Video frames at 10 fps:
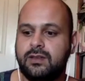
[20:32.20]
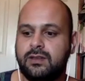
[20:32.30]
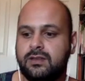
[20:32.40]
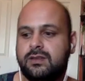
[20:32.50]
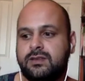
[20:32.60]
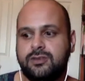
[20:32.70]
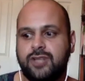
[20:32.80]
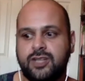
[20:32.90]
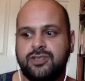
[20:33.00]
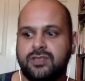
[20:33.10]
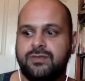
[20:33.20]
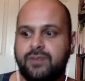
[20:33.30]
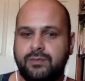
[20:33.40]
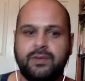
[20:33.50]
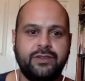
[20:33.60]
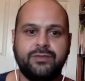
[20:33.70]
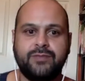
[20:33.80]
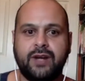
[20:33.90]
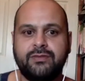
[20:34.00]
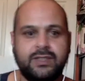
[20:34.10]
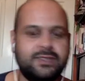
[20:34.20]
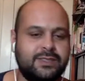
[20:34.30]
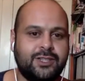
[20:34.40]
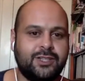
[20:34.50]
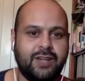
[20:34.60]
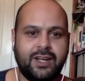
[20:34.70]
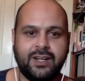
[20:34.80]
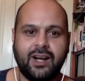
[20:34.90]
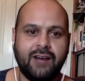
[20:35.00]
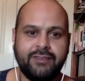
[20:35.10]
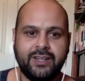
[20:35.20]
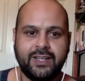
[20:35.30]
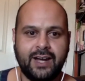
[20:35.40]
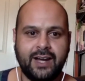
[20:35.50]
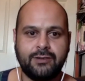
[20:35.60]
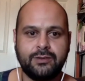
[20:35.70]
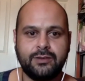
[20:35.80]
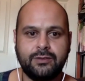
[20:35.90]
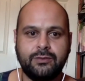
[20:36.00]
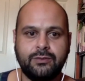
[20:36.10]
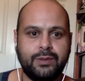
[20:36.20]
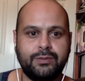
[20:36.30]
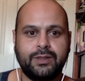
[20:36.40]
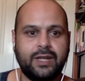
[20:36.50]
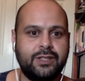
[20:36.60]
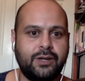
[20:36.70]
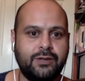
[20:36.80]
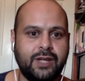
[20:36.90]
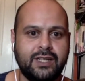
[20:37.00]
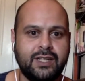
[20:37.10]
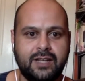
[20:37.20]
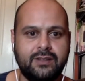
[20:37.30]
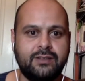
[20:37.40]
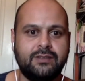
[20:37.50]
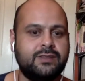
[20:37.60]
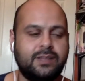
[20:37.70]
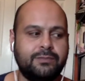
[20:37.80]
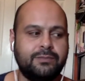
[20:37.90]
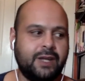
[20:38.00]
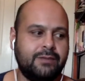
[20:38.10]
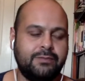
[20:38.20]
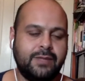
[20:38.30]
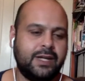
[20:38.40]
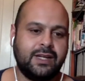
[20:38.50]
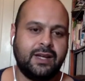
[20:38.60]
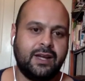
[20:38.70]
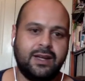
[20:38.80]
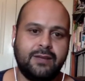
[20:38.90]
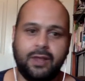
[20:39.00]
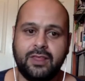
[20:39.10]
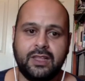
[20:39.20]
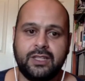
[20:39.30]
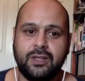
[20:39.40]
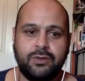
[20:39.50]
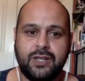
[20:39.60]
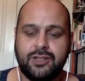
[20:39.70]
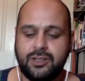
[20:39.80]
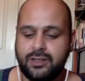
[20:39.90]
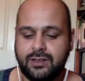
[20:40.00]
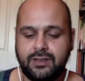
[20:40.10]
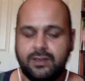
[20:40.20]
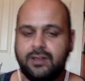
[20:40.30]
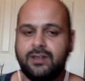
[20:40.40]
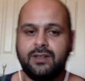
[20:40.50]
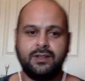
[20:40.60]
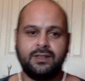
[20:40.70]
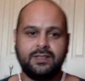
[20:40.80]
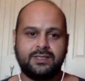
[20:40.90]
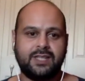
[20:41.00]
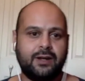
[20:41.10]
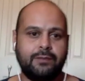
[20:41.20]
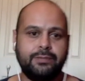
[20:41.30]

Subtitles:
suggestions from a few of my friends is to create a coffee account where people can donate and some can make a monthly donation set up.